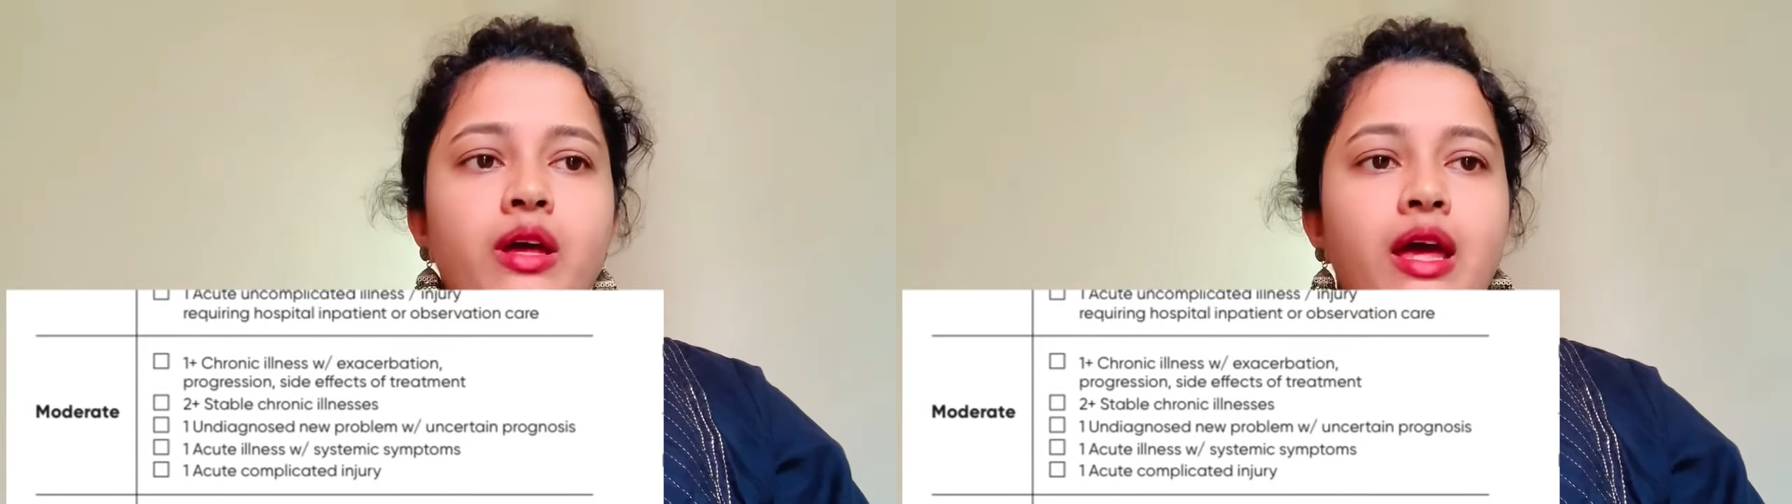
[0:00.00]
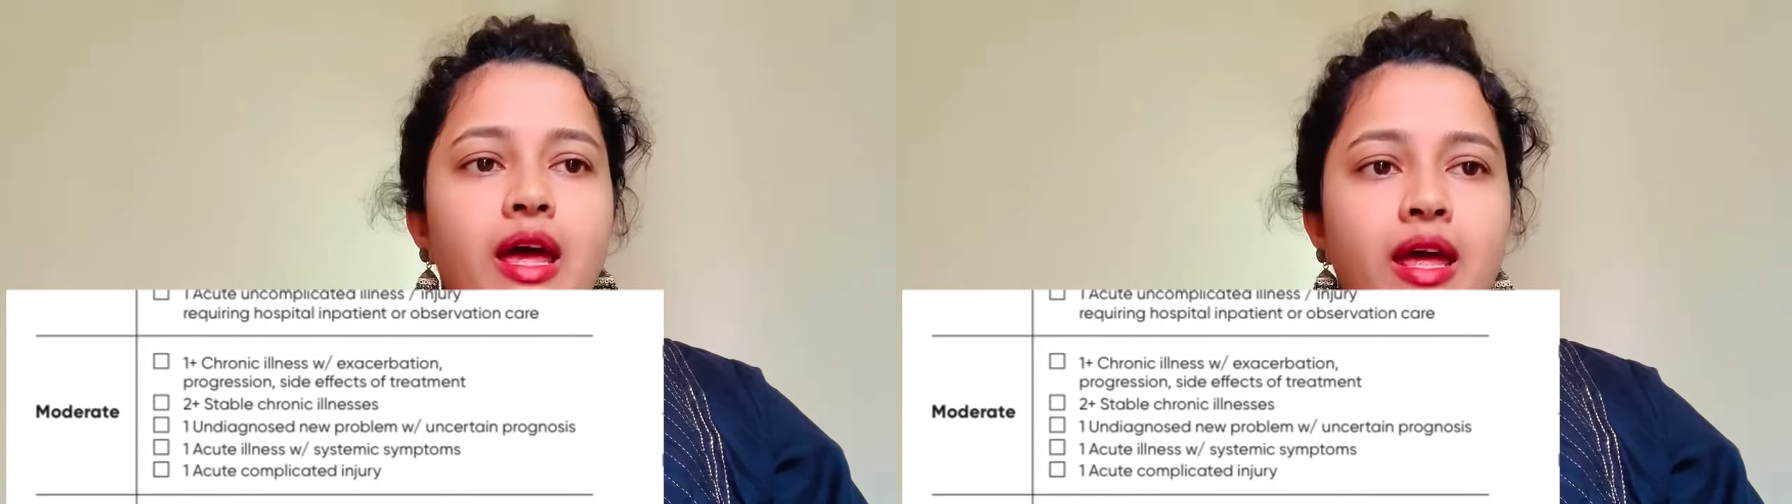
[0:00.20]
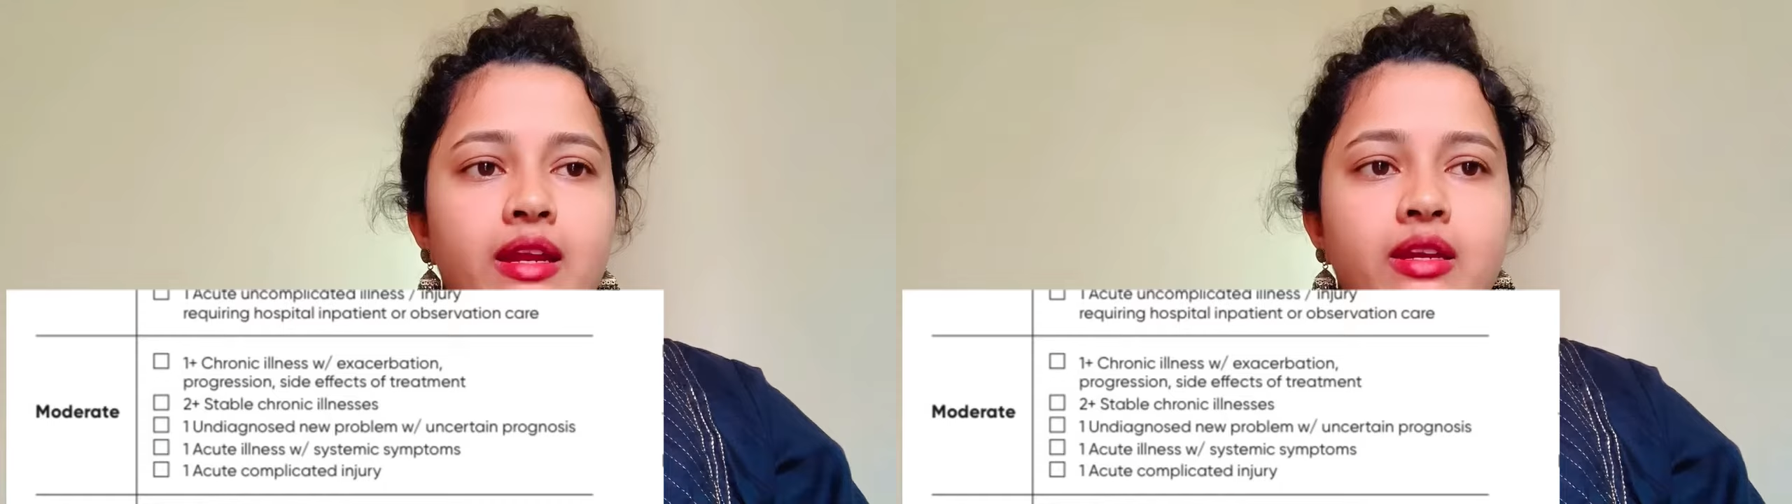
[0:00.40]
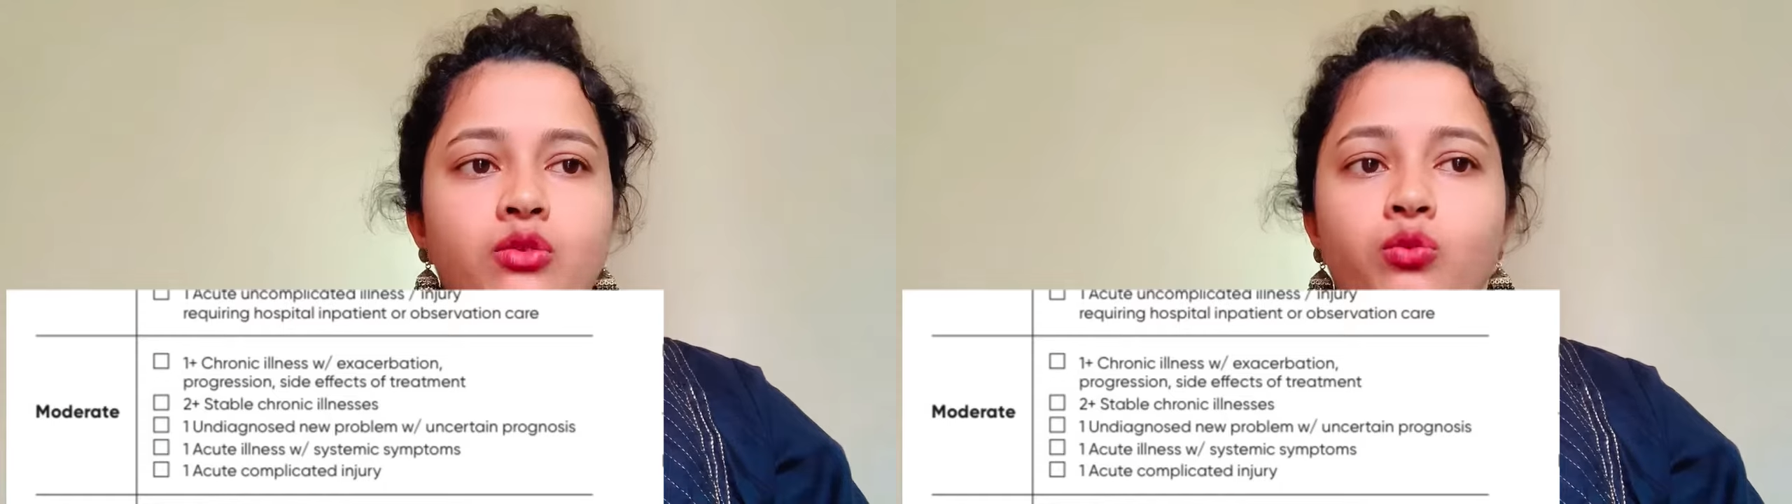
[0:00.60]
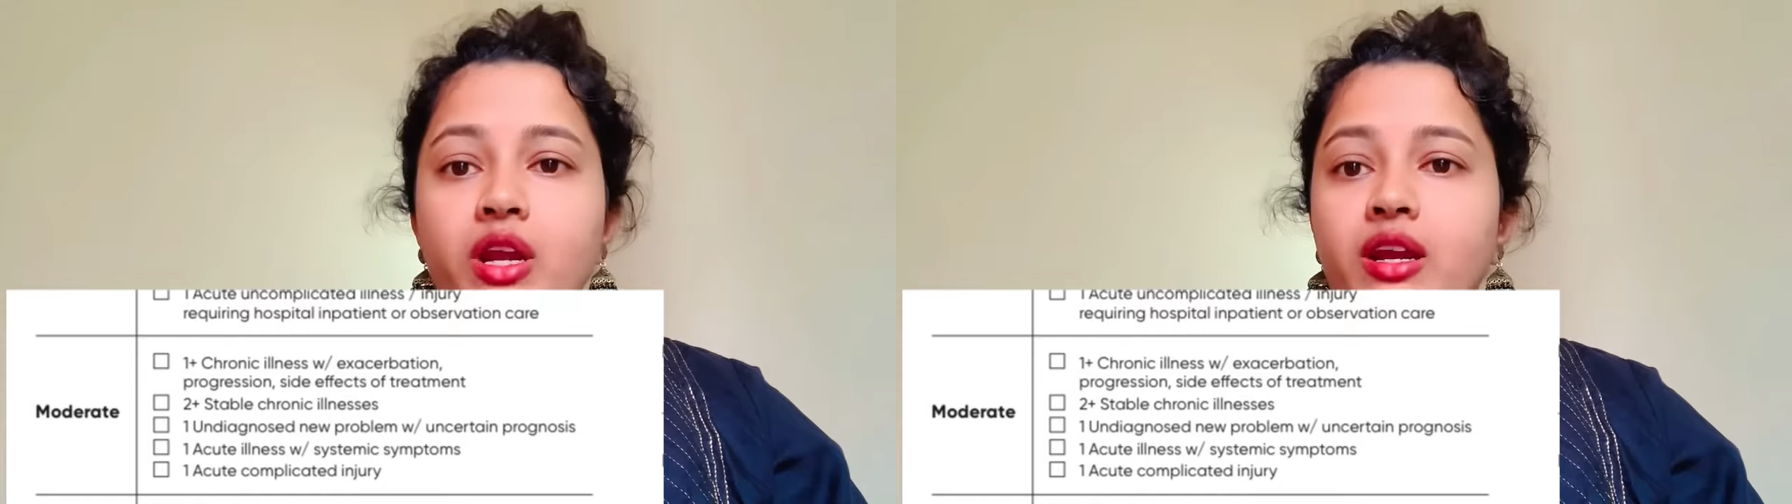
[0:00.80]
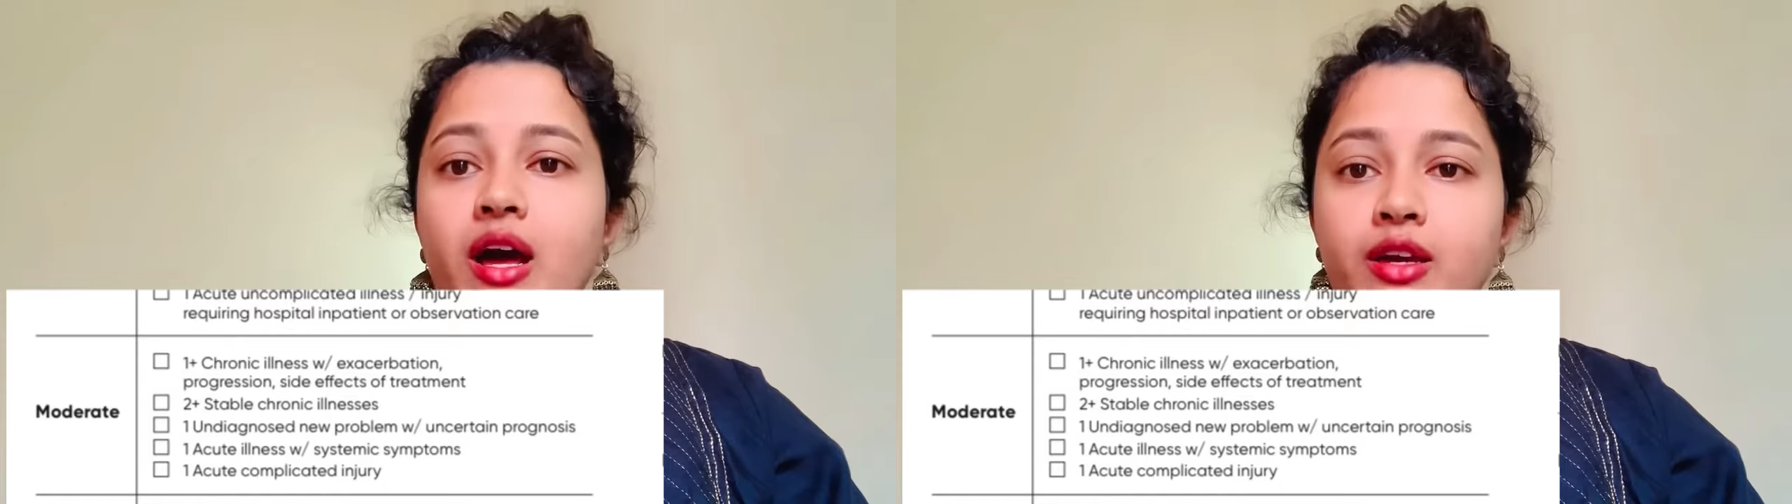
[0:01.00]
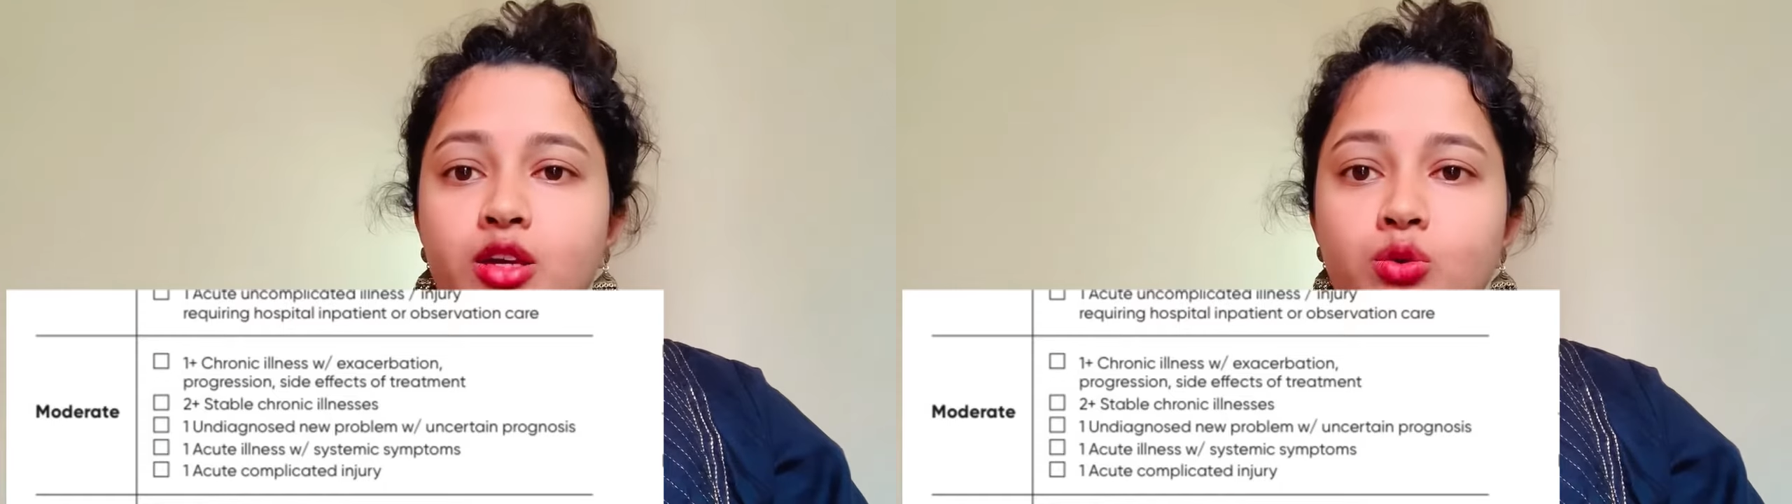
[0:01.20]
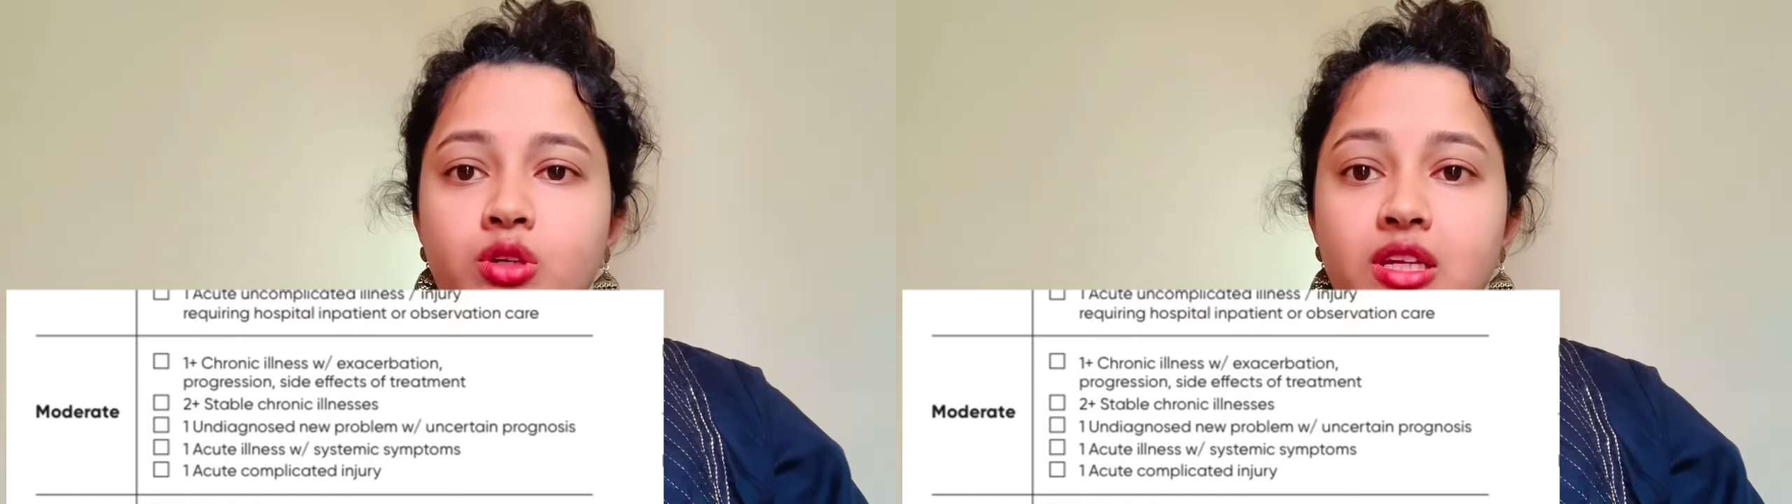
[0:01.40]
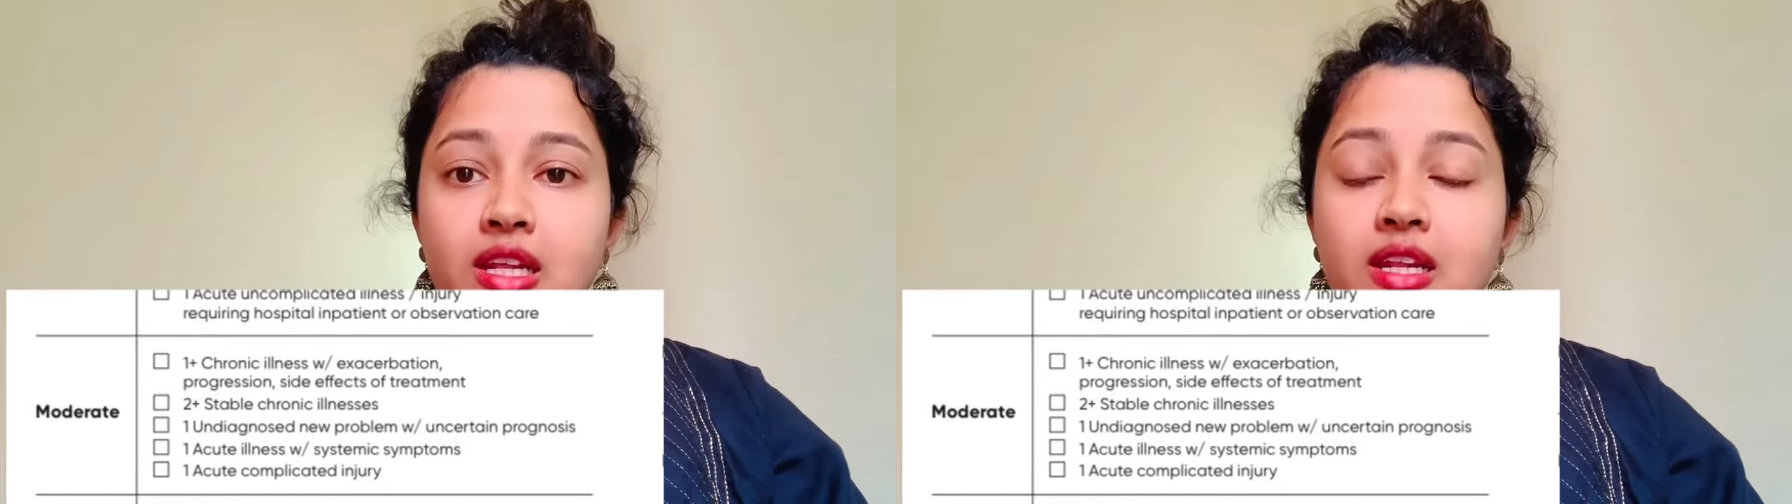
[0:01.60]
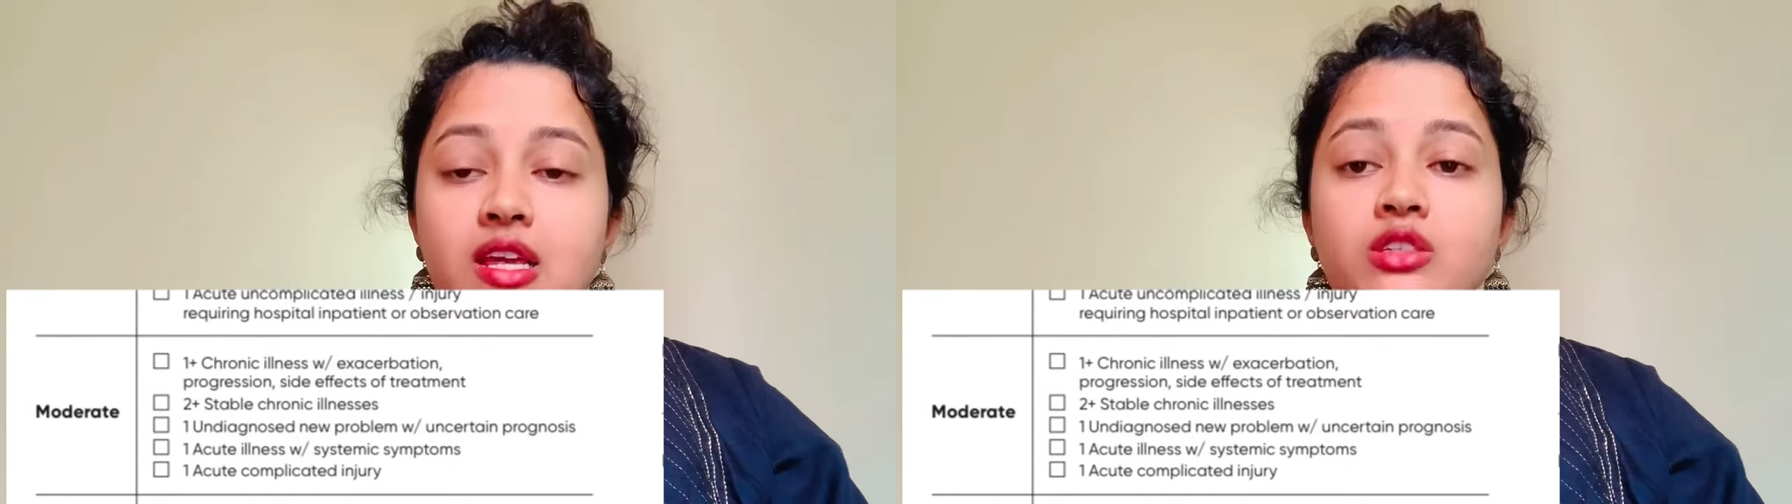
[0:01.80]
and 1 acute
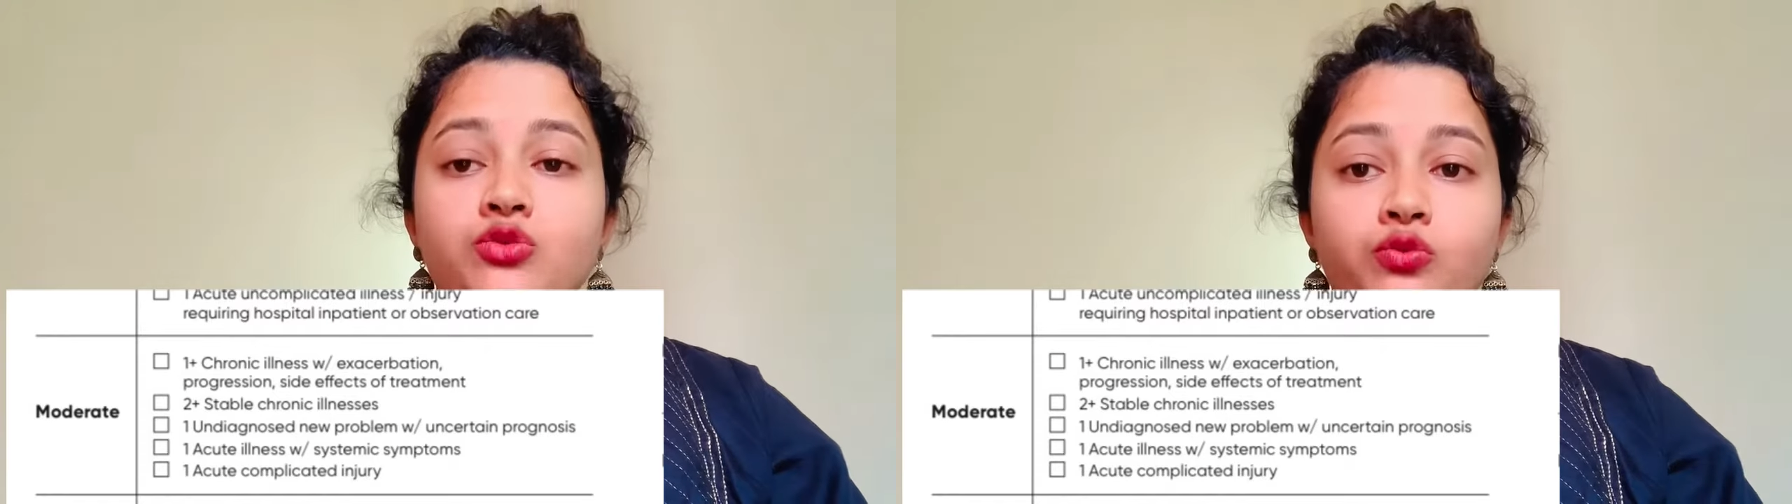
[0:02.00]
illness